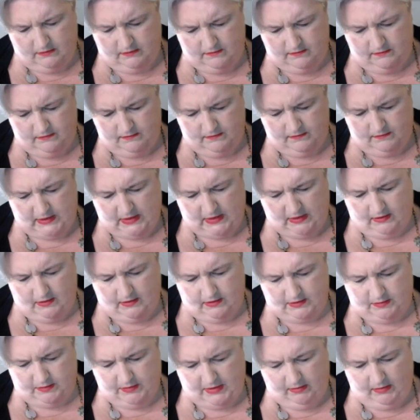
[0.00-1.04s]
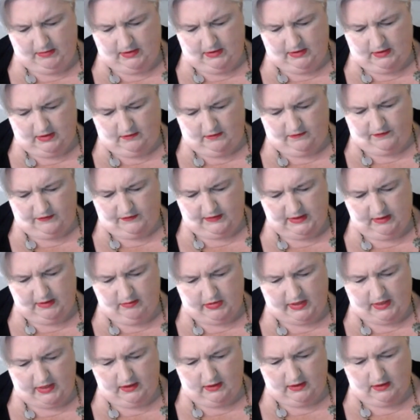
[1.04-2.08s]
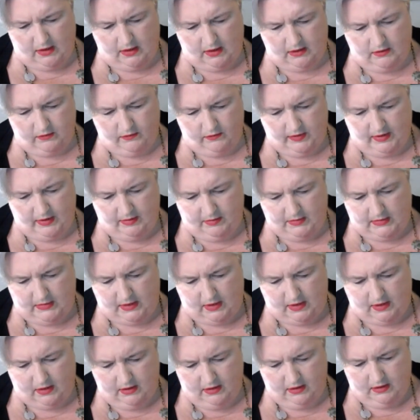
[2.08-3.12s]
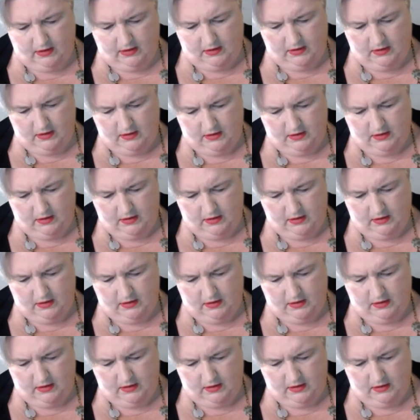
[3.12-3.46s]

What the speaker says: No, there's maybe a little flea bite along the rim there.